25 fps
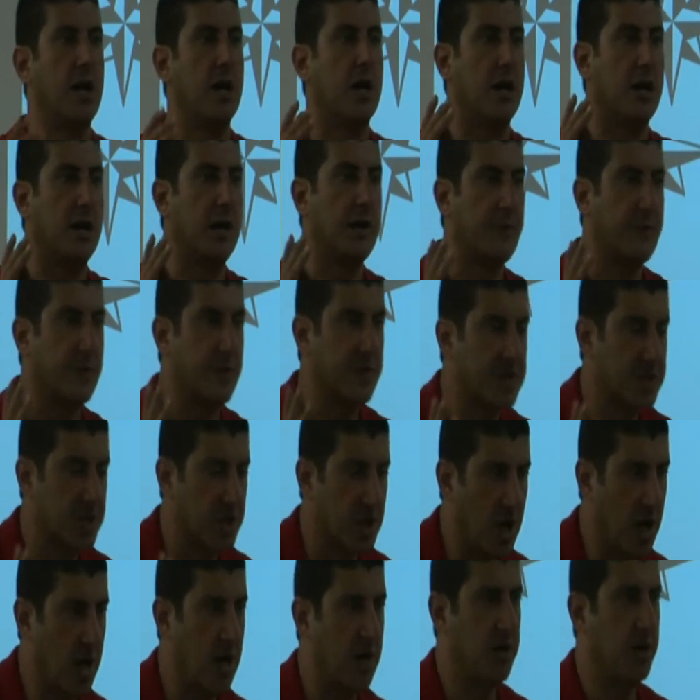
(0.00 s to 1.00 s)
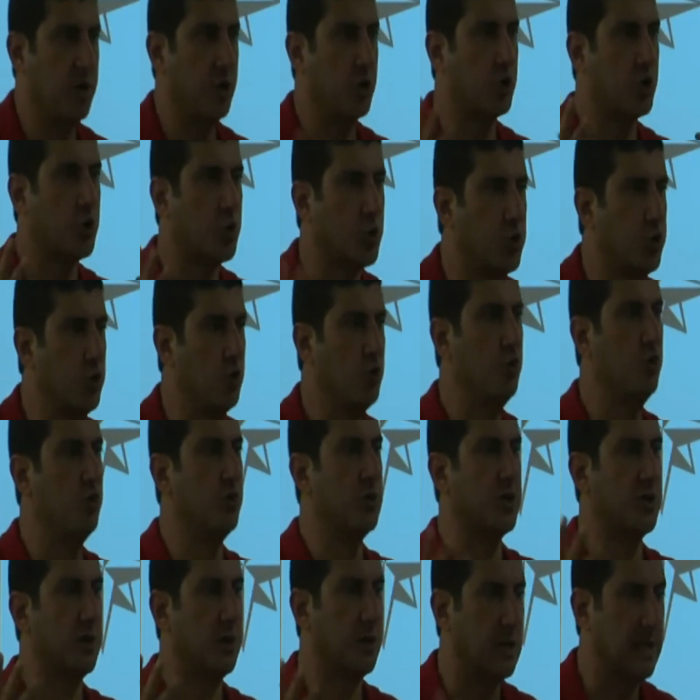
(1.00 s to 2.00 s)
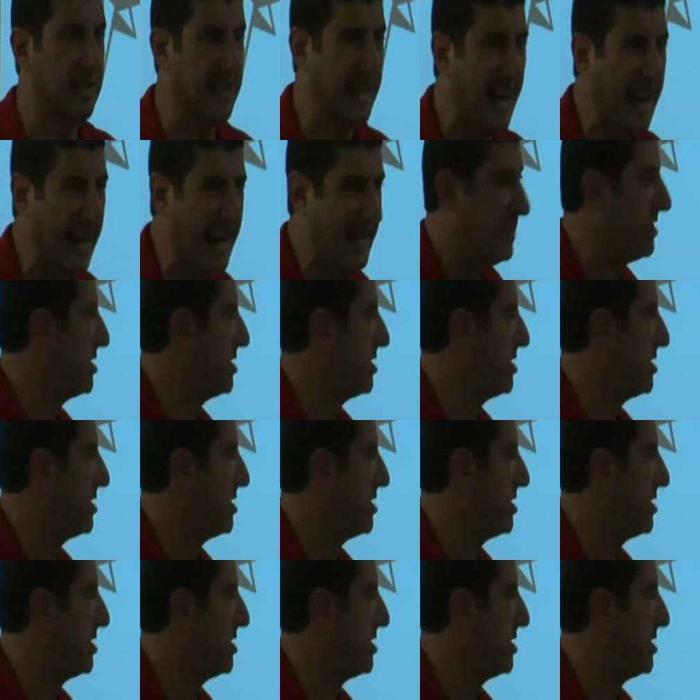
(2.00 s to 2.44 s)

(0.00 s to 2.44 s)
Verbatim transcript: If a star is too light,